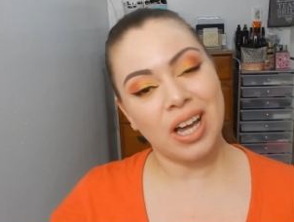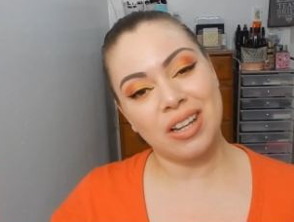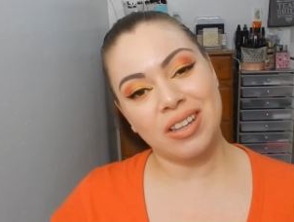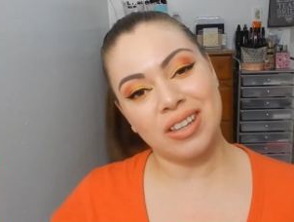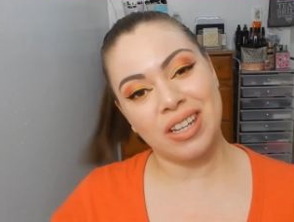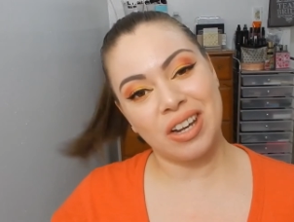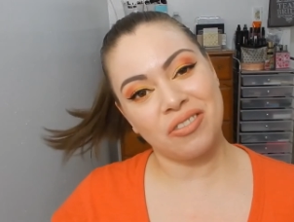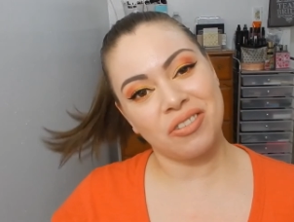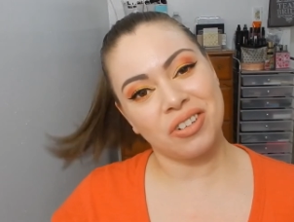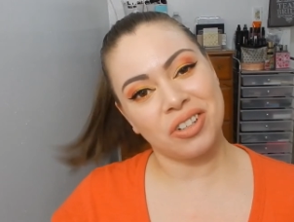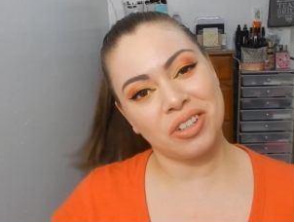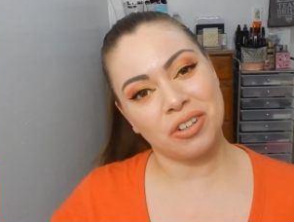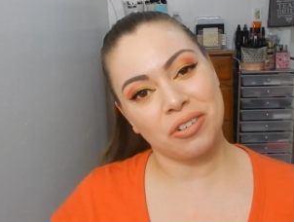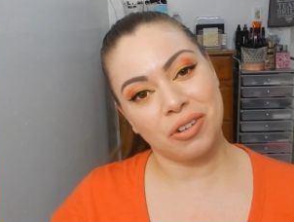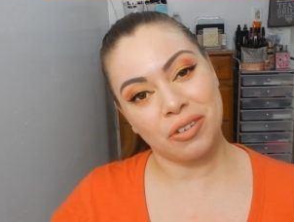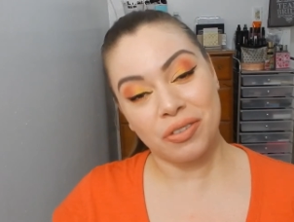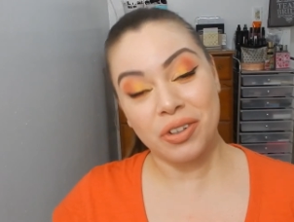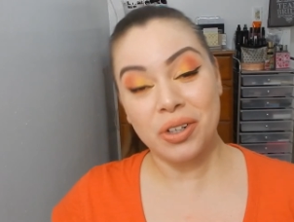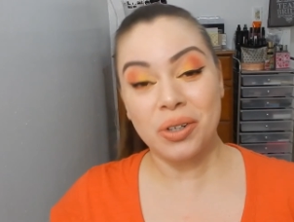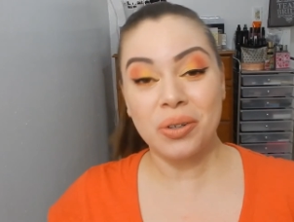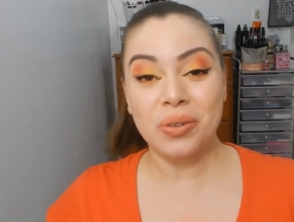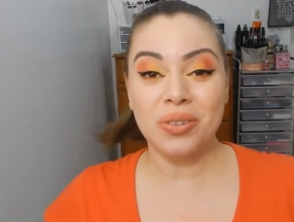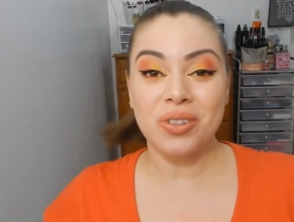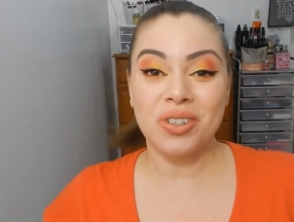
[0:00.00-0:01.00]
not really a
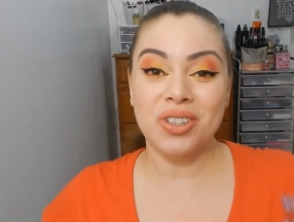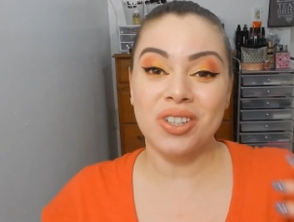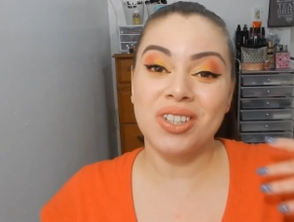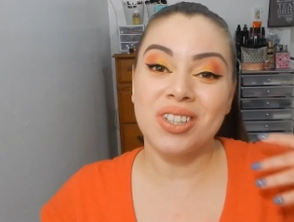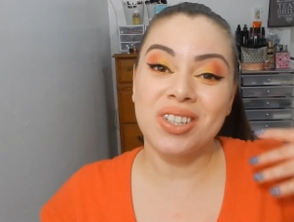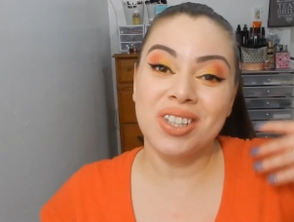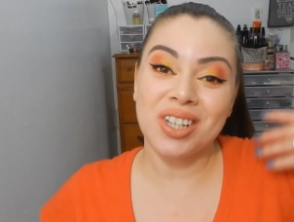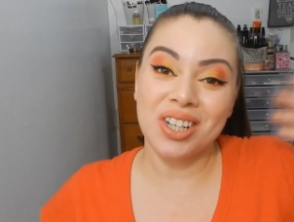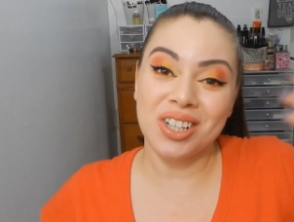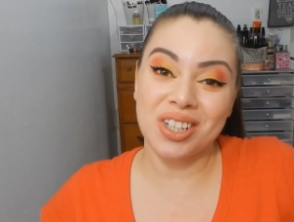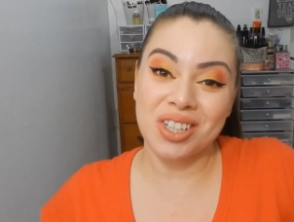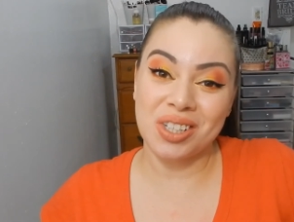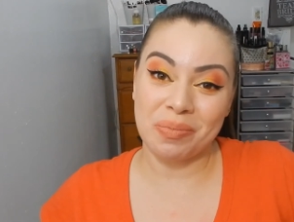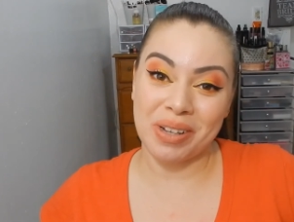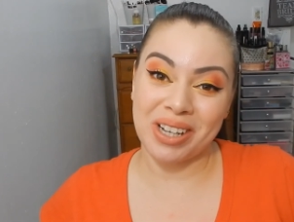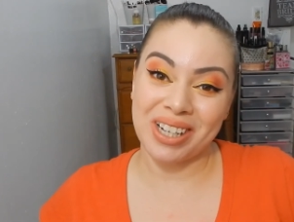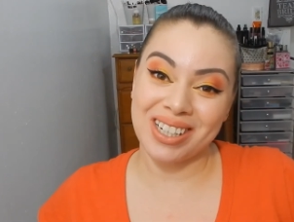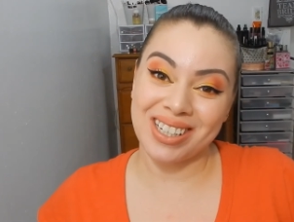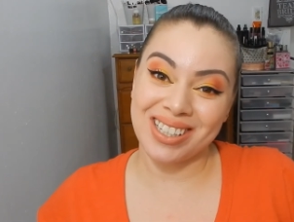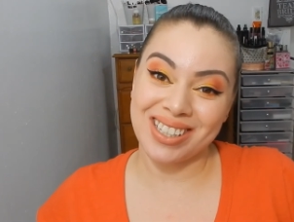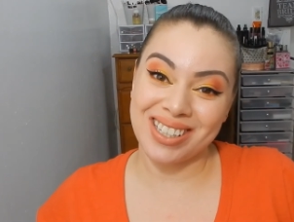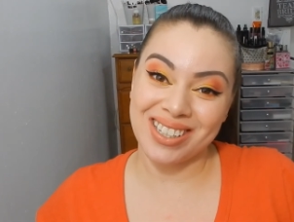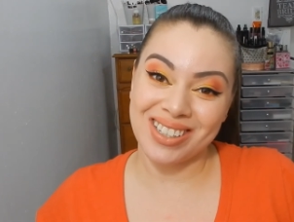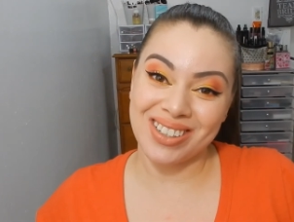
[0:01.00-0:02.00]
review, just
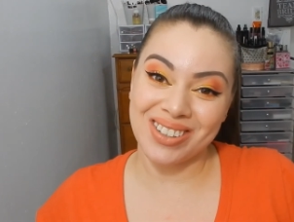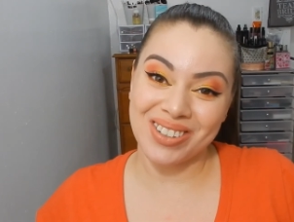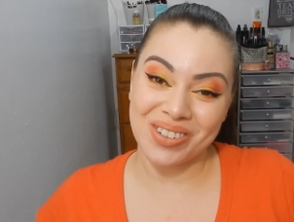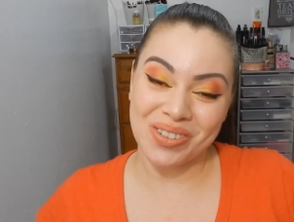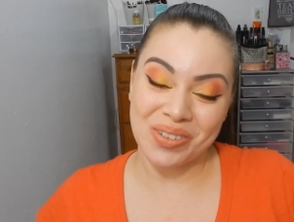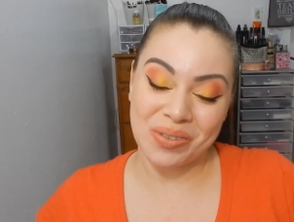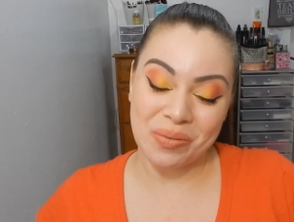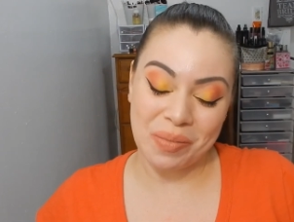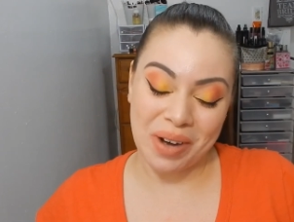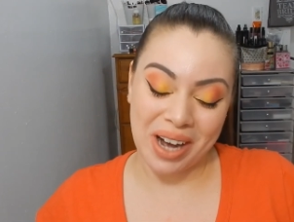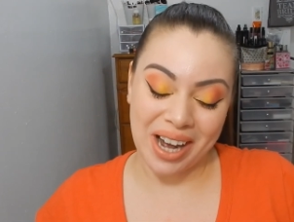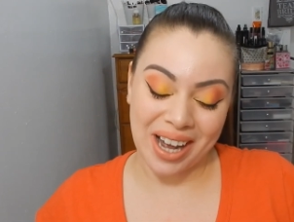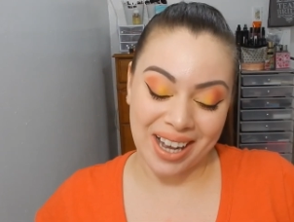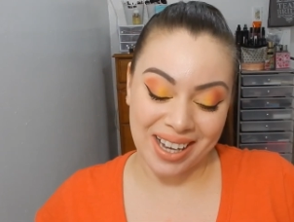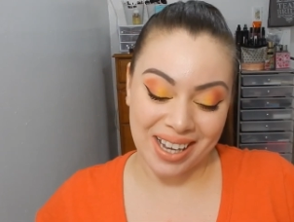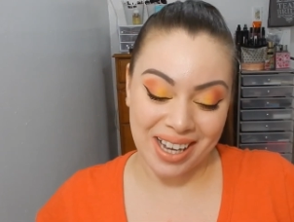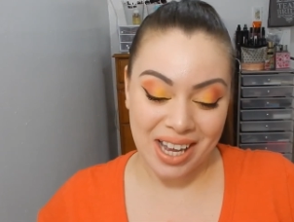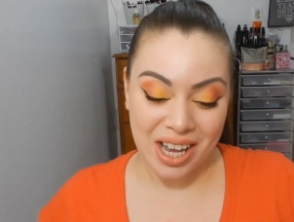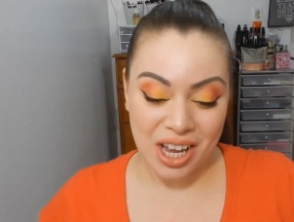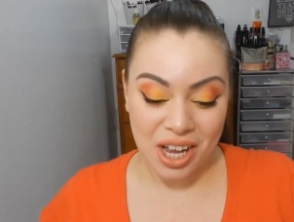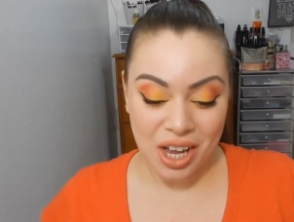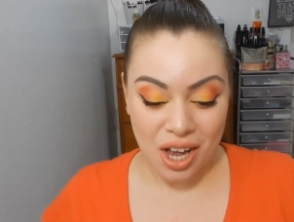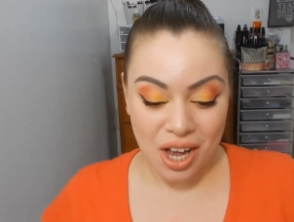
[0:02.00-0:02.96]
explain to you my